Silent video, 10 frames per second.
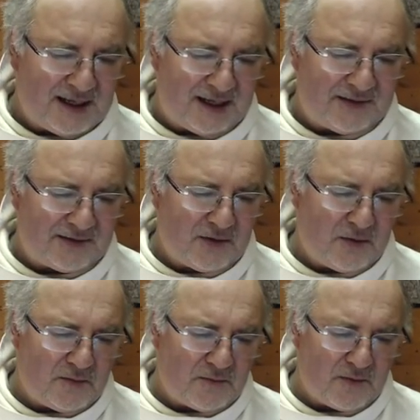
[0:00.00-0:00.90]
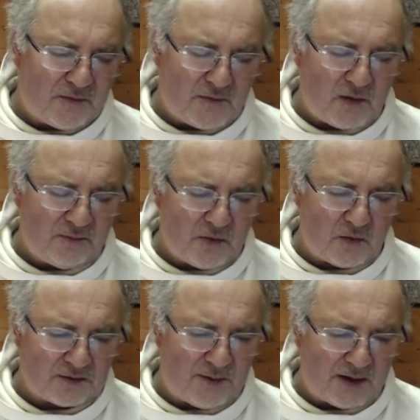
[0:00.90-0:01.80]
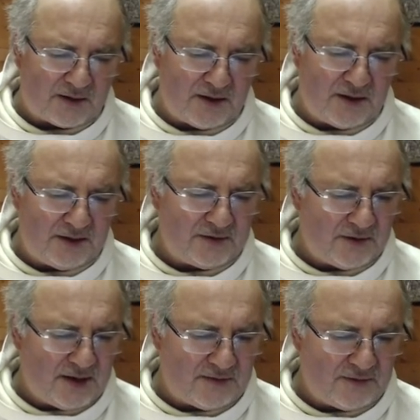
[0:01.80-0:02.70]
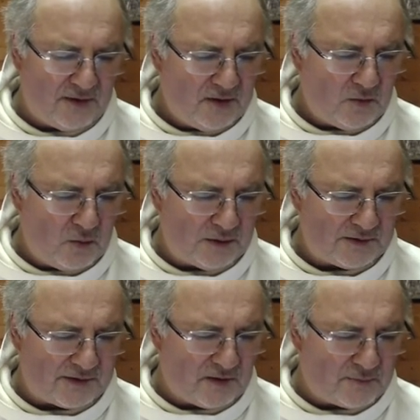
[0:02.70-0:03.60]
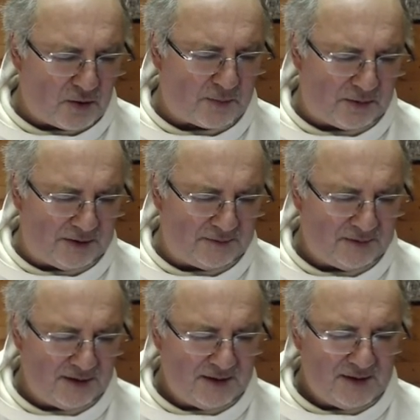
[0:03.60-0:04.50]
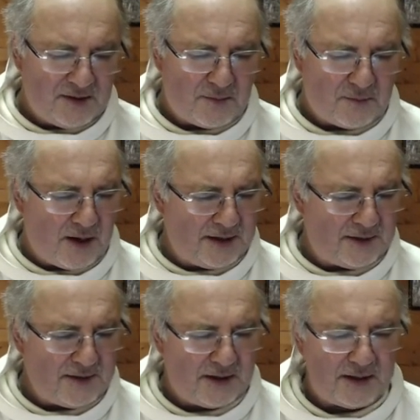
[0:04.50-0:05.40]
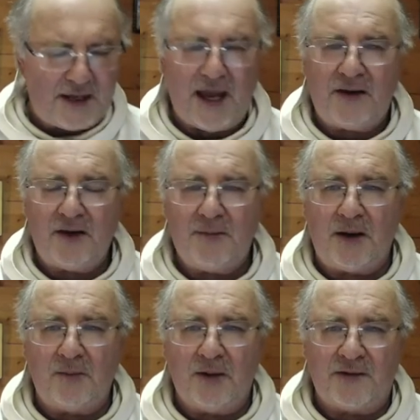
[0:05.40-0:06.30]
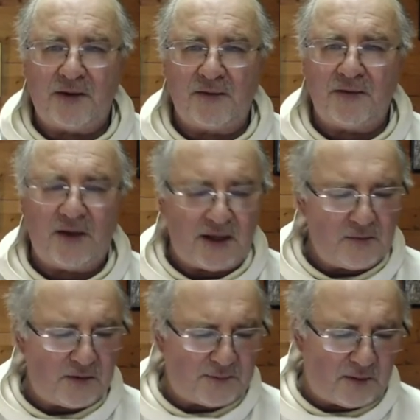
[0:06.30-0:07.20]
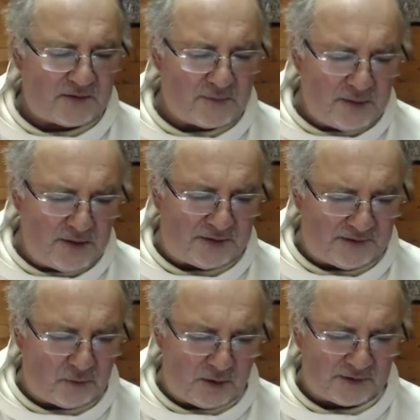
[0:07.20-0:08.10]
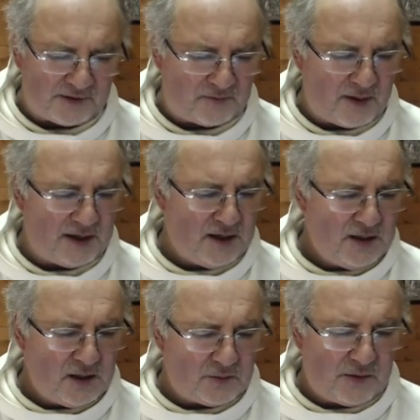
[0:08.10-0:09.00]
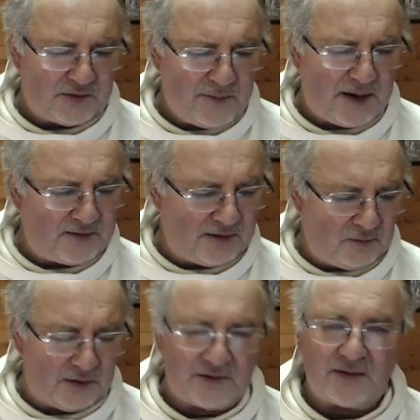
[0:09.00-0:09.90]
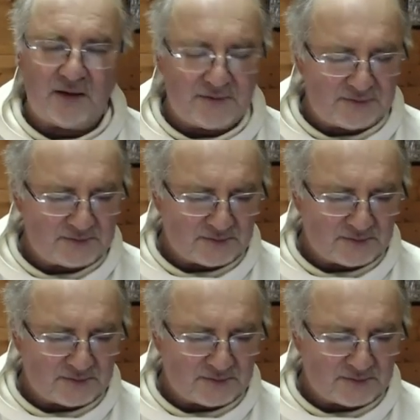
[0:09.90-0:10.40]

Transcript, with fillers: And so Fromm talked about learning to love oneself properly by caring about oneself and taking responsibility for oneself, by respecting oneself.